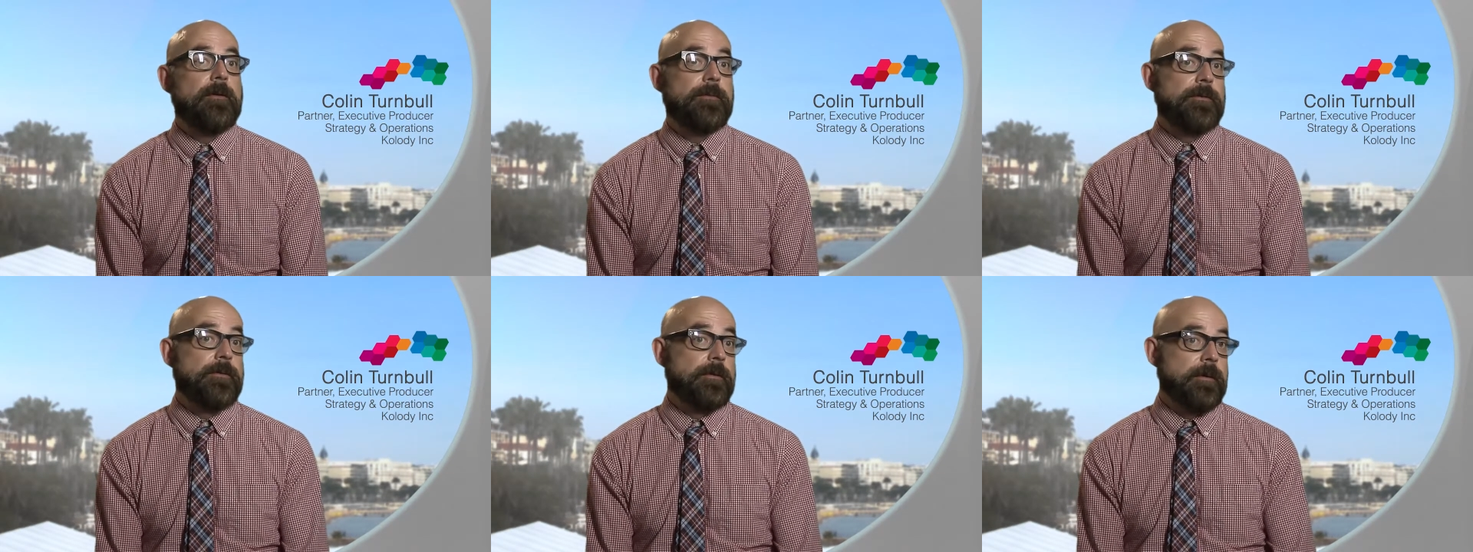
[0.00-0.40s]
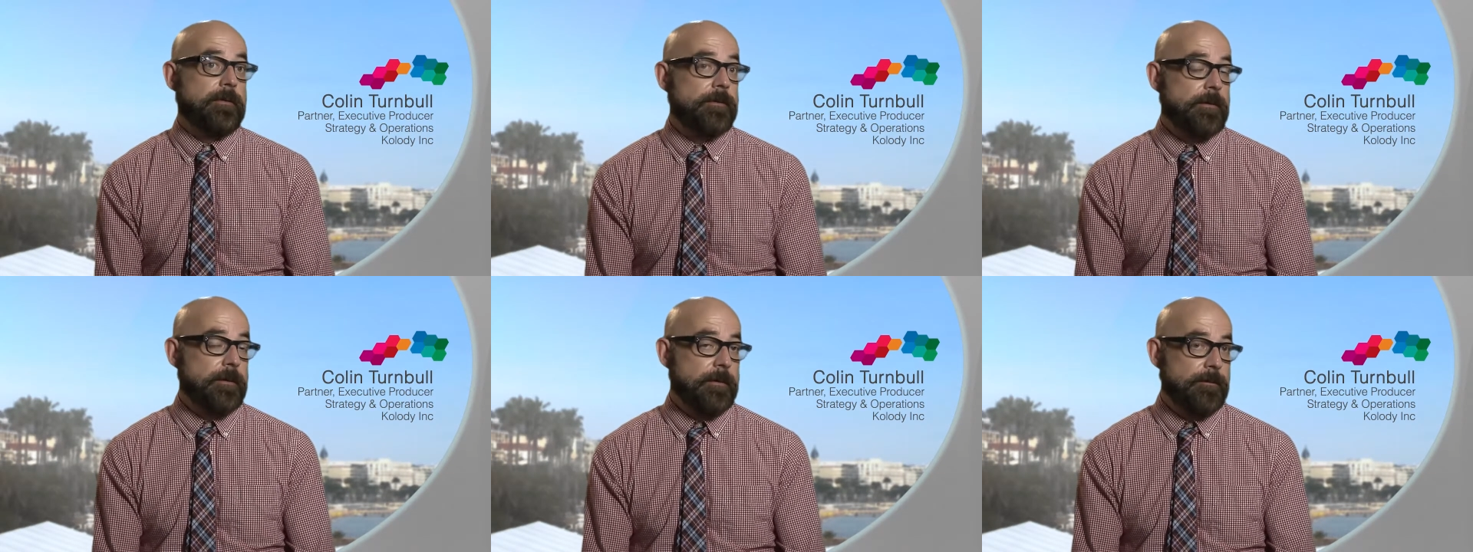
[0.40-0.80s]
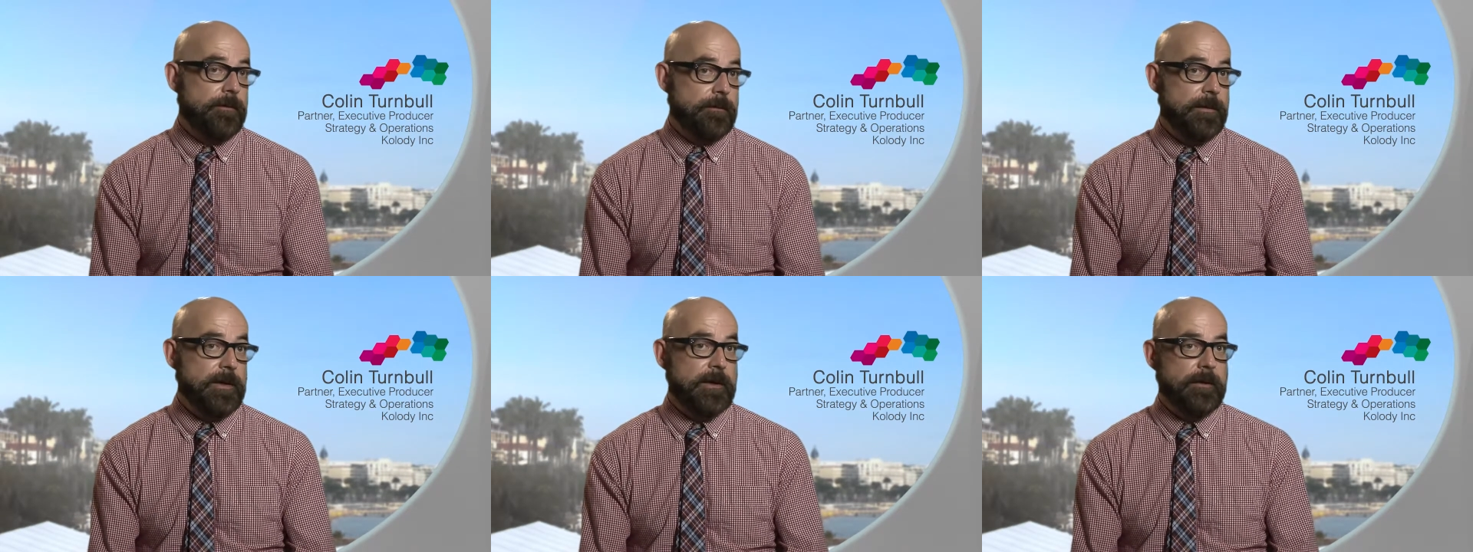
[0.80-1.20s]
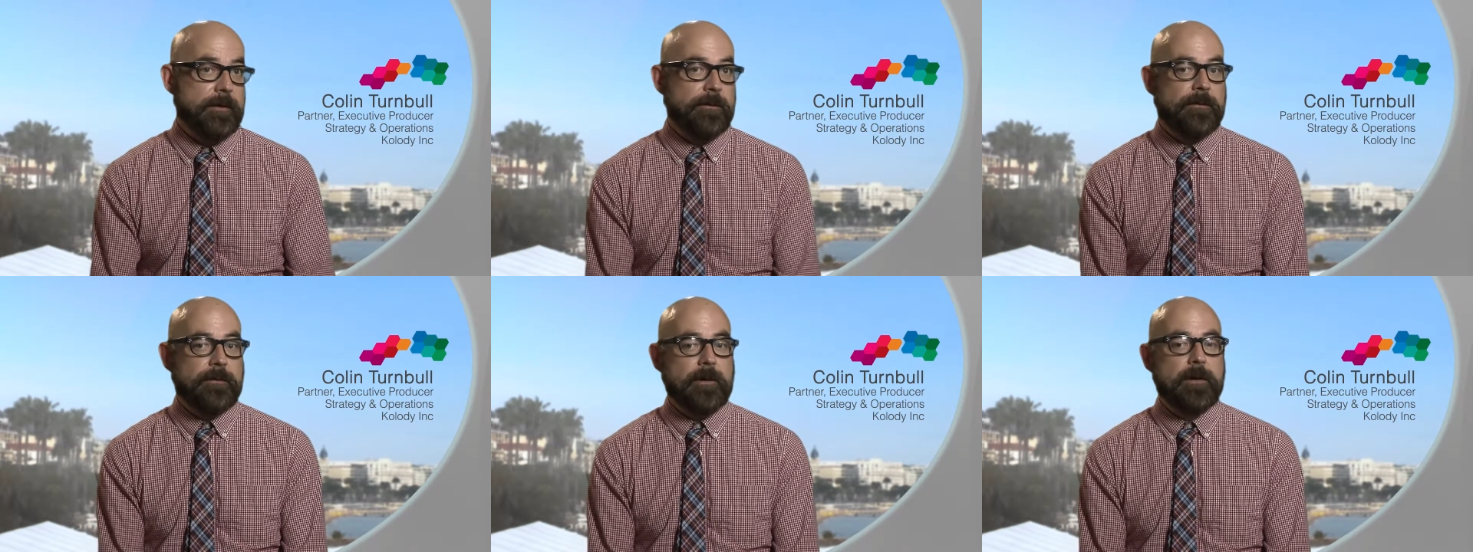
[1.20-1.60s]
opportunity for them to be,
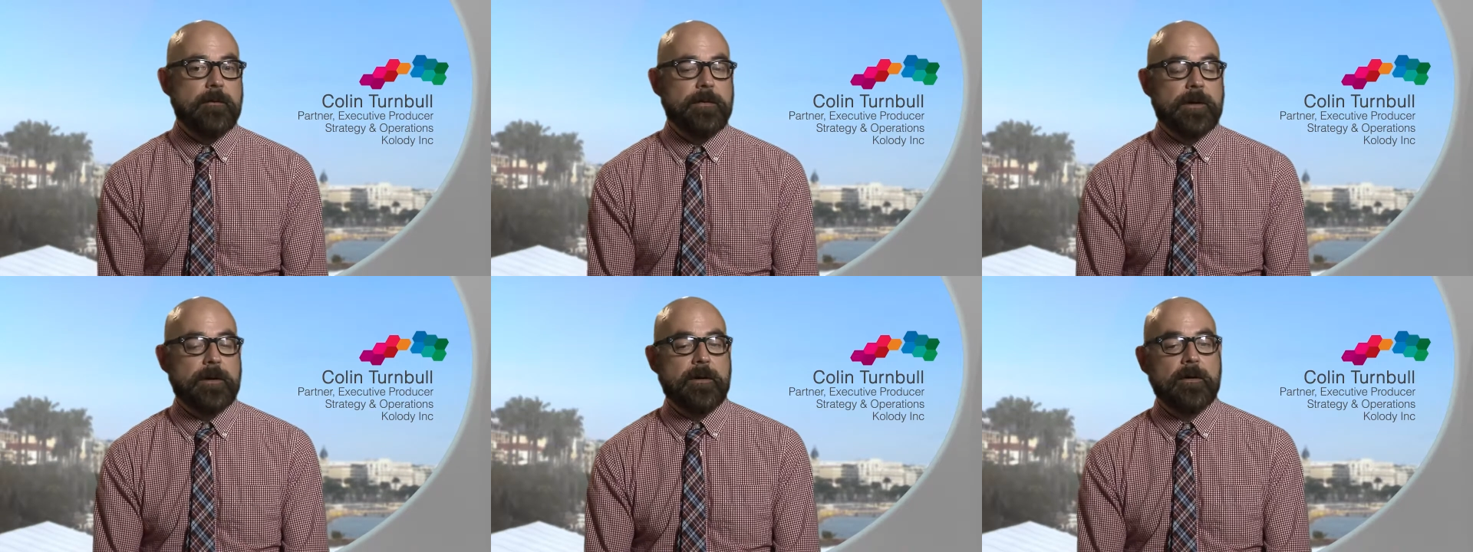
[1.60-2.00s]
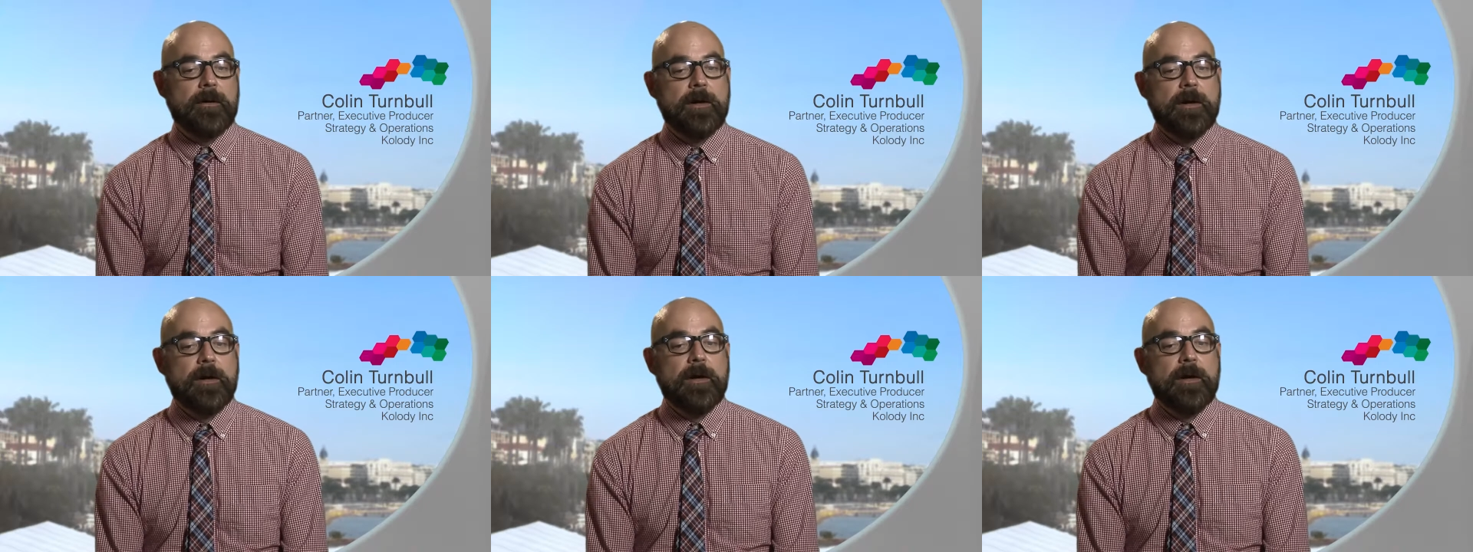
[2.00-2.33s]
is come here,